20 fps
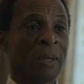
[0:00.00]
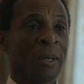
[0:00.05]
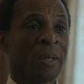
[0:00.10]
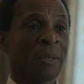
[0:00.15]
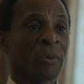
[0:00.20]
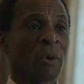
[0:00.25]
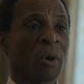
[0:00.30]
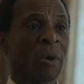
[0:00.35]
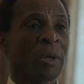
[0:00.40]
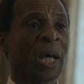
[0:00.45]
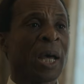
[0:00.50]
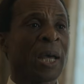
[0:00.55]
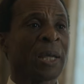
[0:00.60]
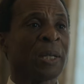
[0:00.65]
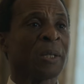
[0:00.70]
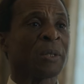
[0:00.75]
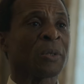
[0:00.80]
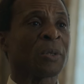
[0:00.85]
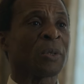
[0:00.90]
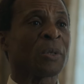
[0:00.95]
His Royal
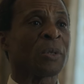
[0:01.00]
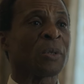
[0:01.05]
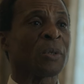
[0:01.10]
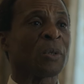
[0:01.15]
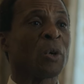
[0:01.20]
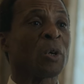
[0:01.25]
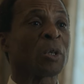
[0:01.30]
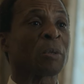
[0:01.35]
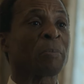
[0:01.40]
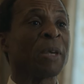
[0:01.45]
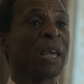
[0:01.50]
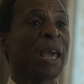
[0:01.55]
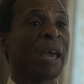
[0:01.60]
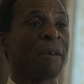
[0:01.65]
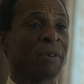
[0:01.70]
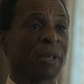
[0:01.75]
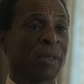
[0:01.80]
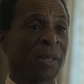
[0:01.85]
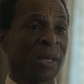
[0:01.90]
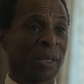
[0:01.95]
Highness taught me
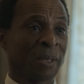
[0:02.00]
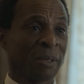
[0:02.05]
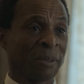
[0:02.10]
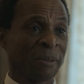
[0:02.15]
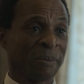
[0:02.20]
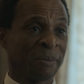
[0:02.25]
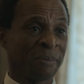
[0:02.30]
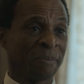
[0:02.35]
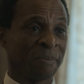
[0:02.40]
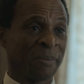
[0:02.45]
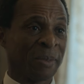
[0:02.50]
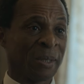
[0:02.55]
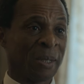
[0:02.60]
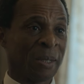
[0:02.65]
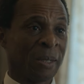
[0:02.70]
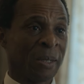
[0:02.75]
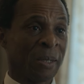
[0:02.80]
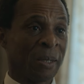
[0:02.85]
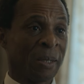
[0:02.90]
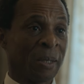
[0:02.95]
everything
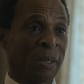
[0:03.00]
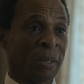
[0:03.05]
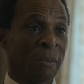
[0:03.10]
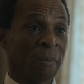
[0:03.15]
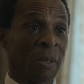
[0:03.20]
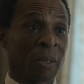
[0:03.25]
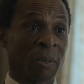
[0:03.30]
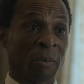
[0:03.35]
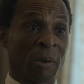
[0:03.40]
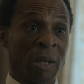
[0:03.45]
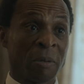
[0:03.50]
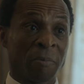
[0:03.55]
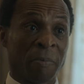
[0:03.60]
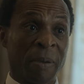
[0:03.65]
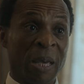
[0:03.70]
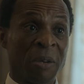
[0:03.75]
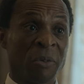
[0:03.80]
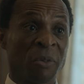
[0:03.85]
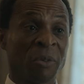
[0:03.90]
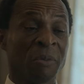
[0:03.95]
with great
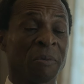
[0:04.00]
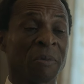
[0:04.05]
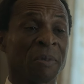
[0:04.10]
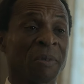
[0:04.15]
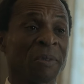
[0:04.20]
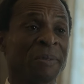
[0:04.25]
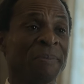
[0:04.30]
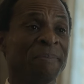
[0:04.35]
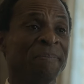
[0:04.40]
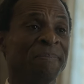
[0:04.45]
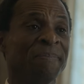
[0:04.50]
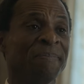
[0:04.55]
patience